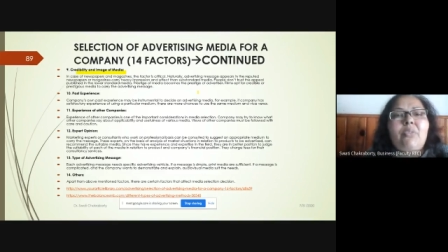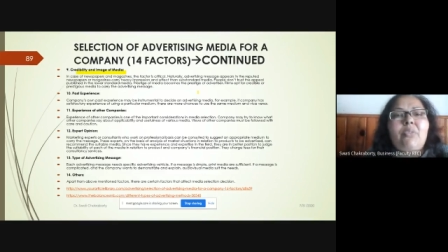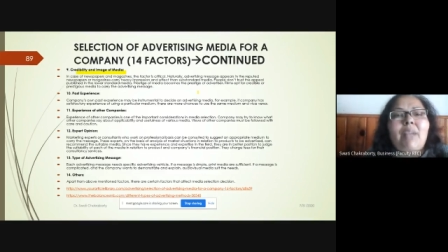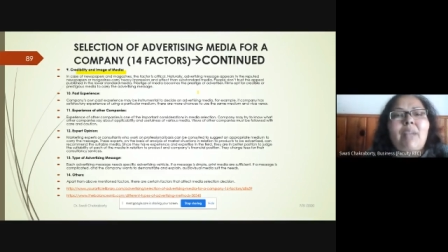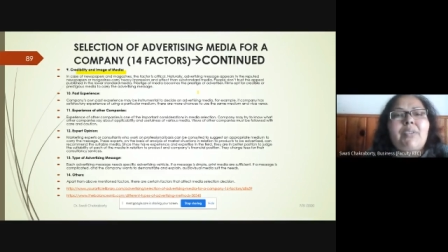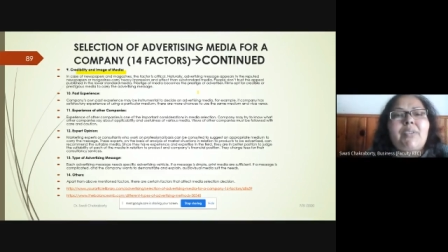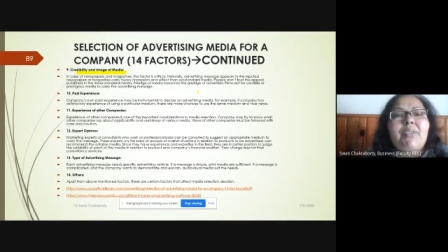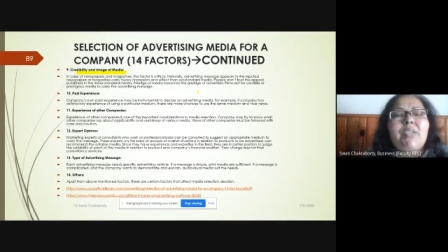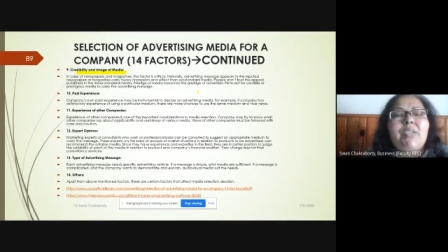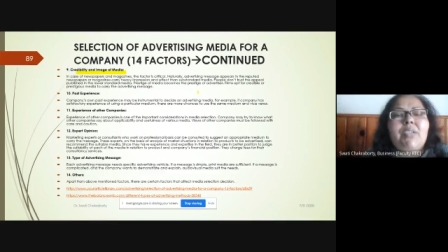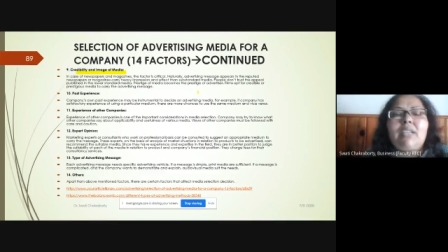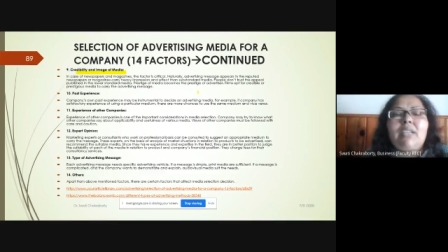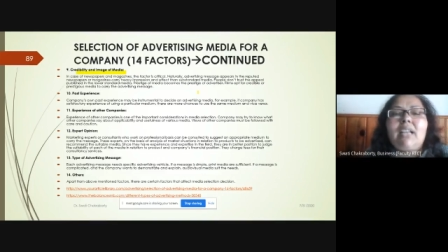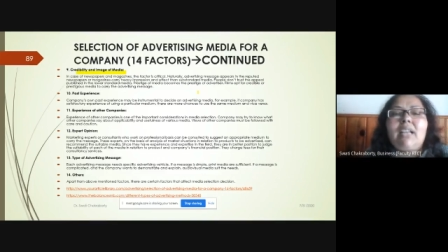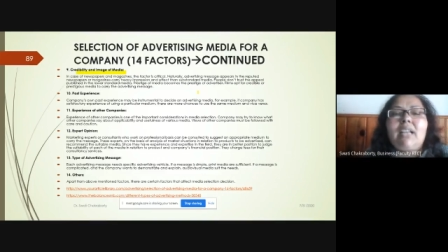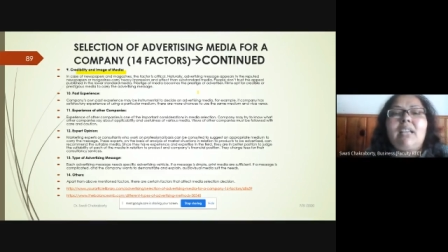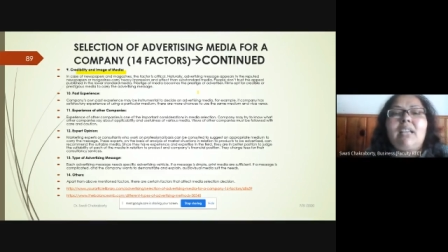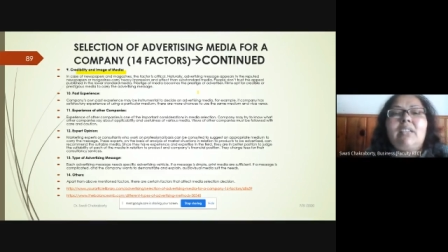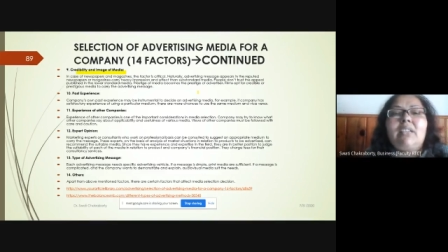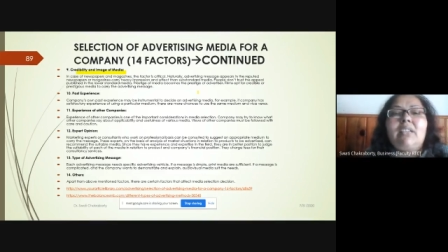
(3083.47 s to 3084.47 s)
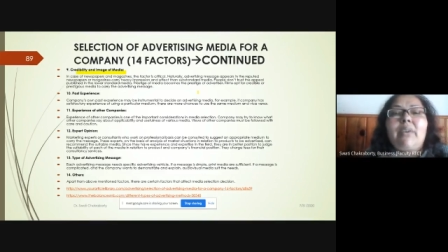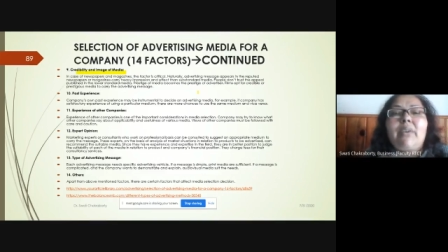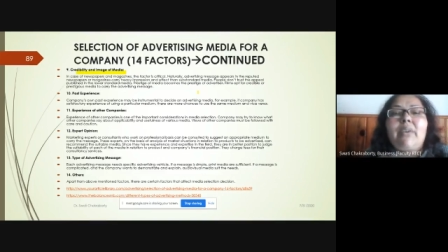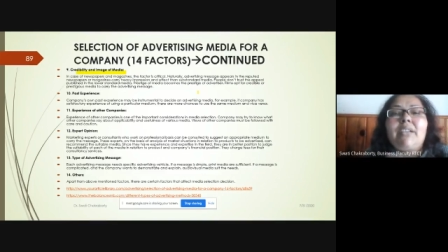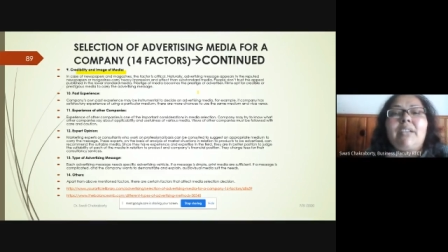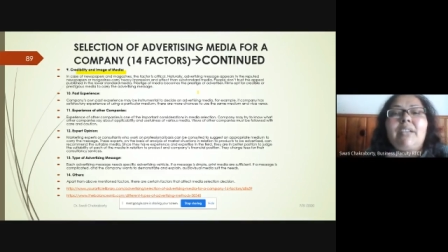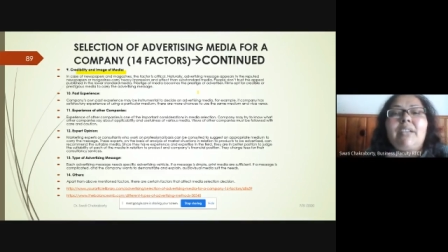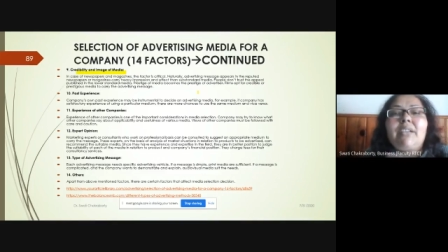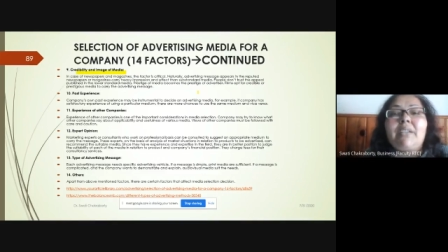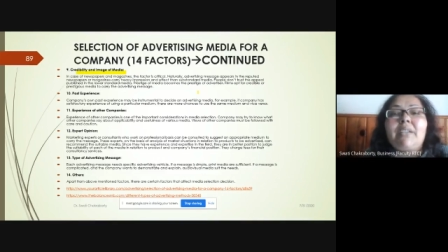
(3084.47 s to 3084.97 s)
that has a greater
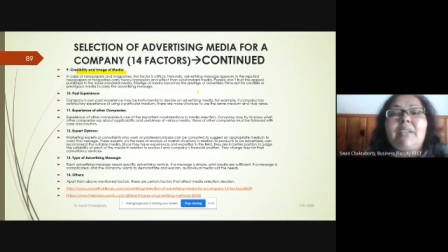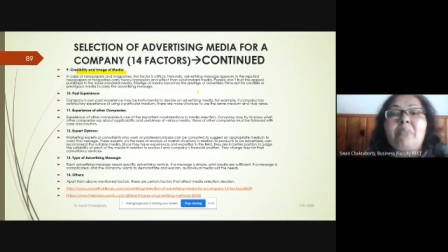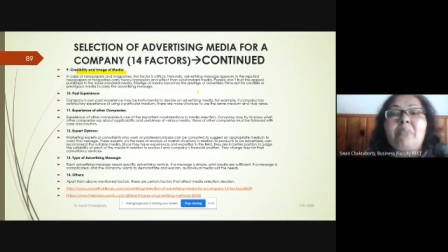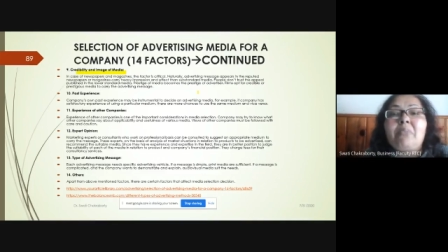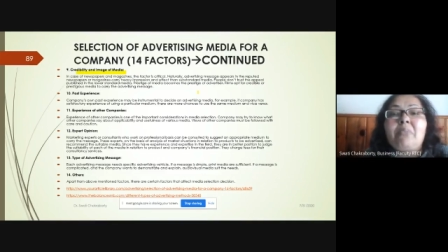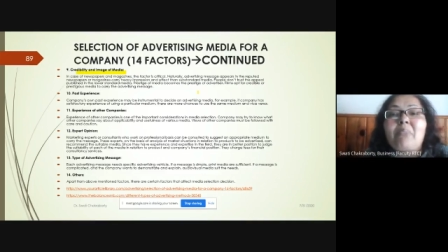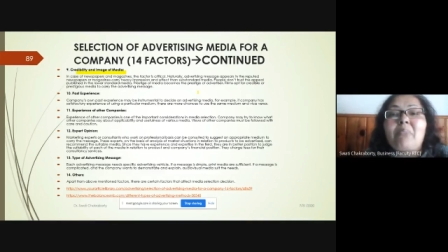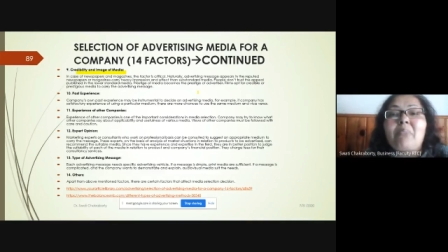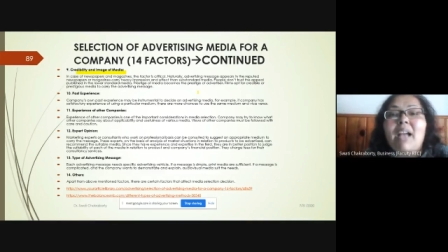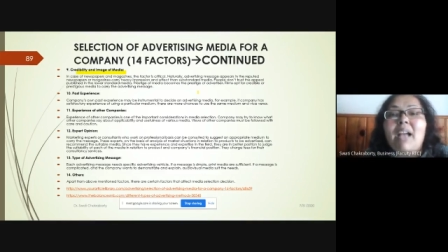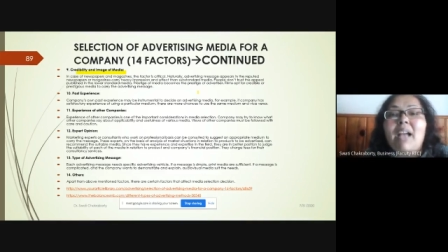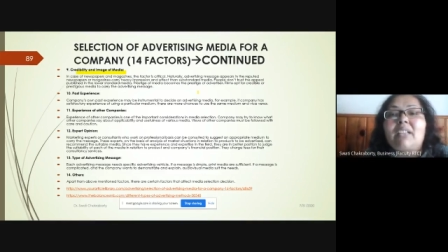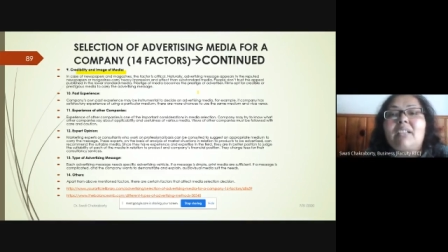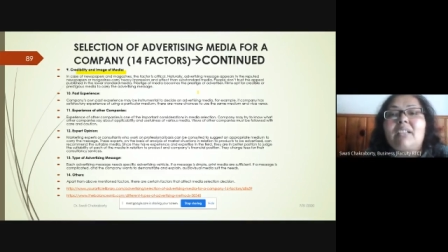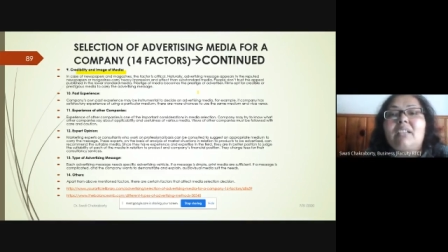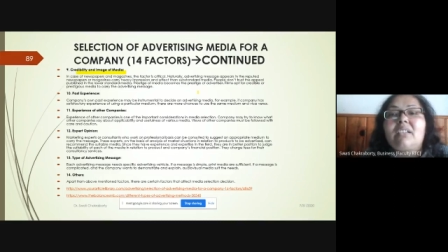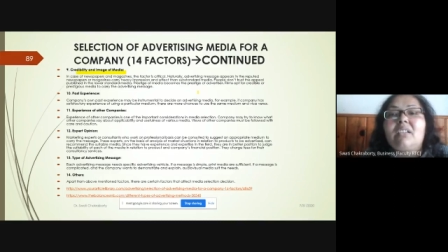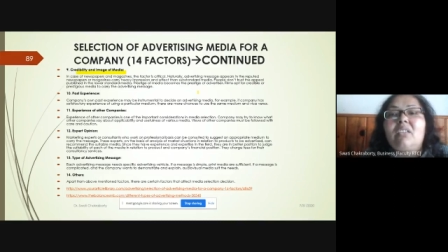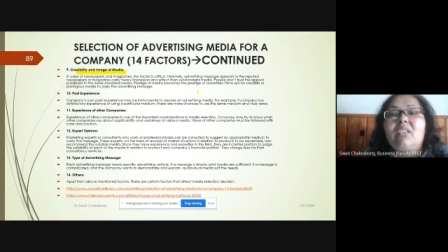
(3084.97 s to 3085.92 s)
impact, right?